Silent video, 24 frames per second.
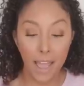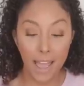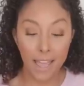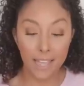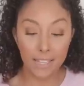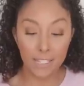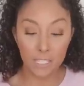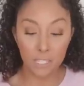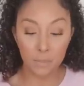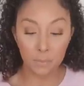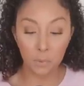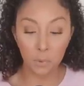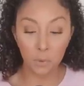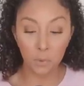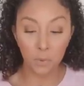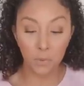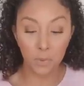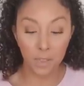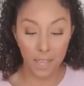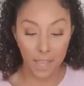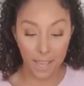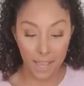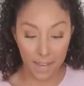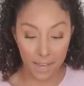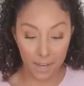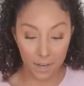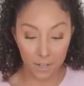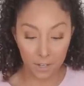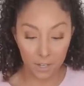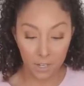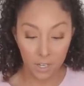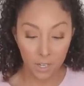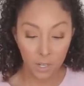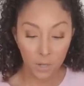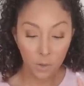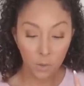and smooth hair.
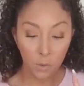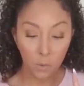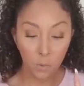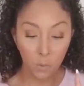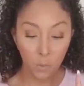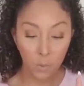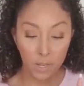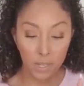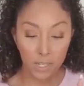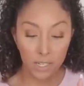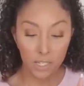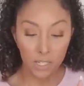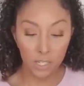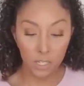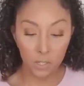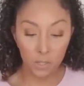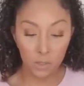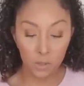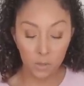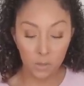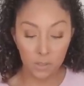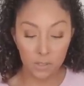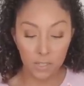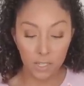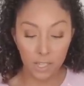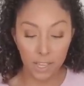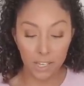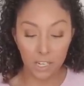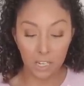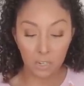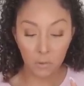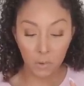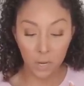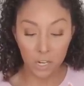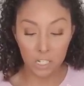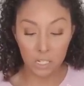When used in
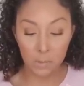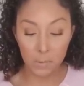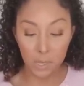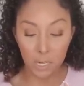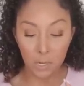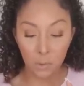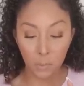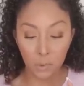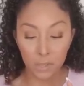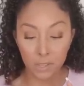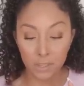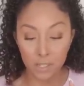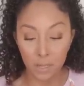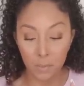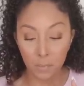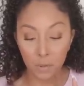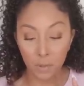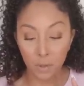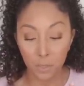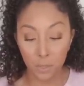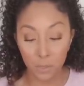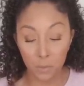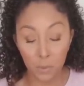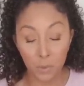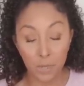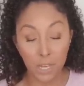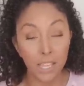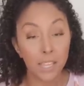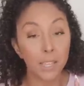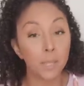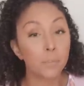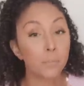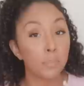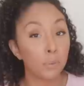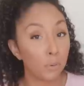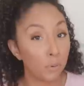a regimen with number three,
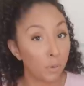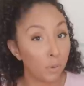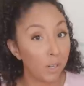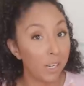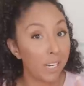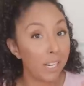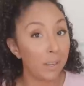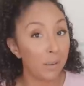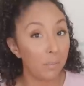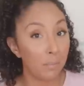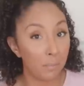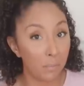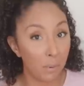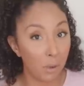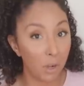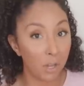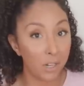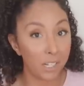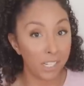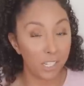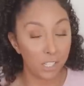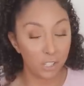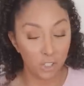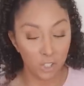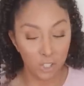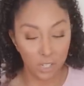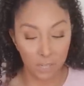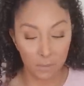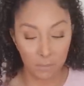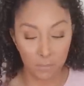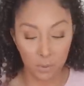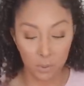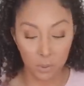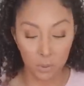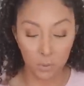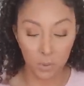the pre-bonding
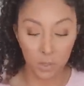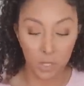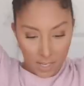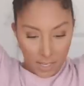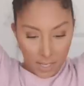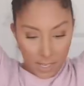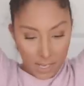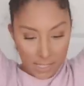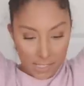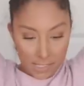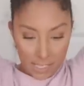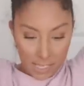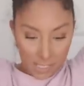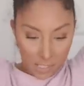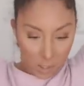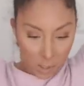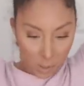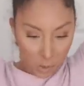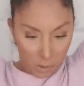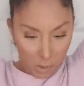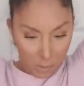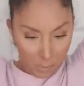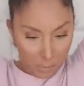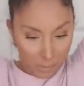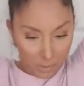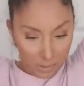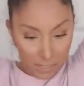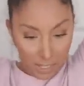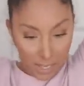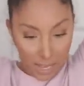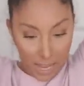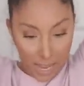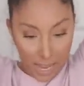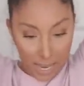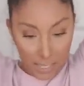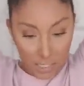shampoo. It says to
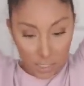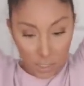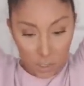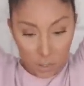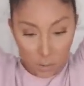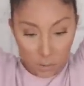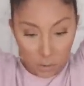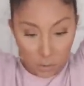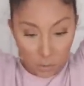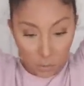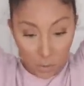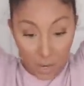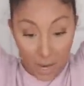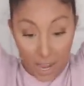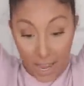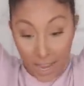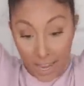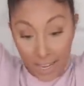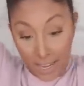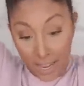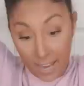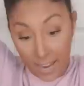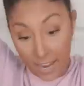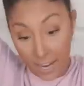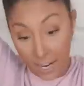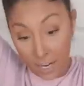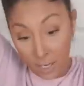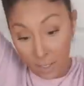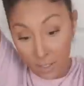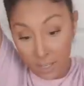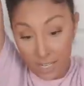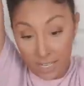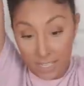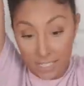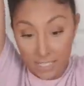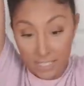apply to dry
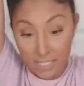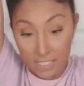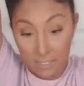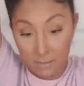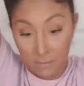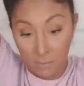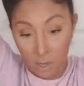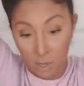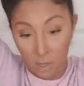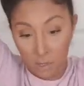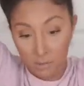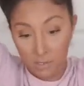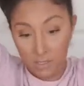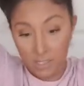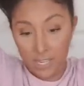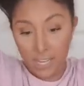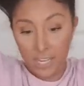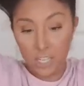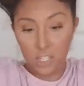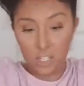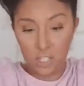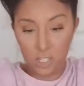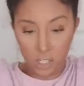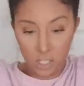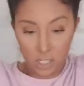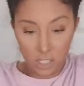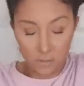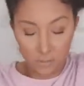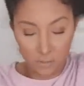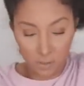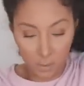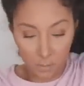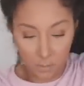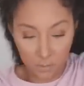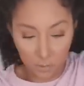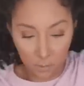hair in small sections
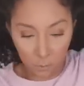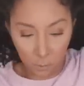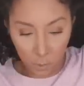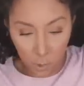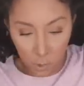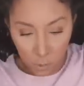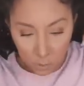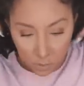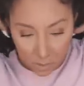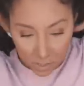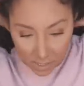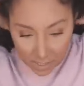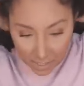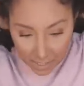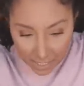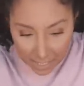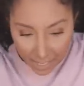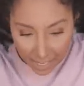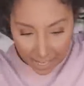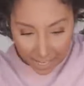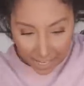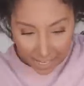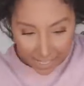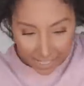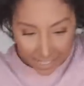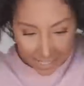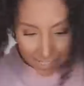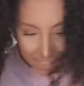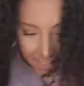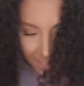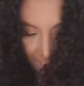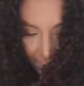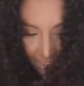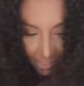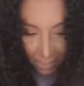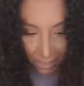from roots to
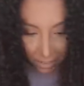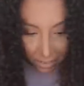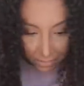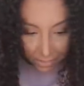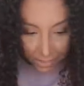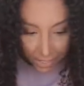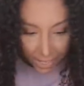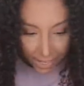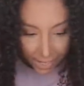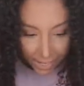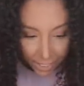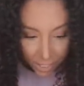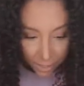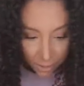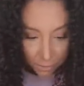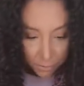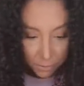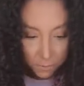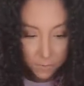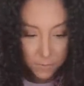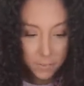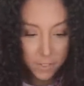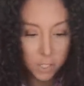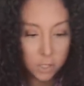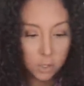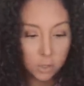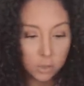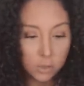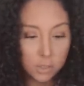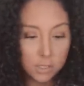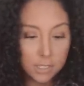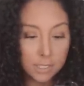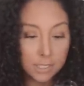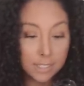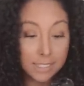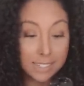ends until the hair
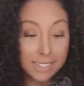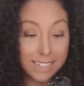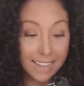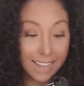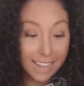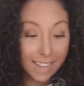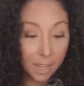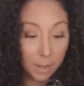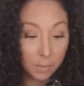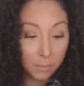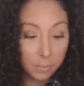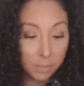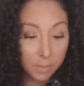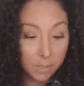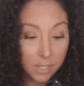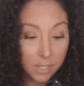feels damp.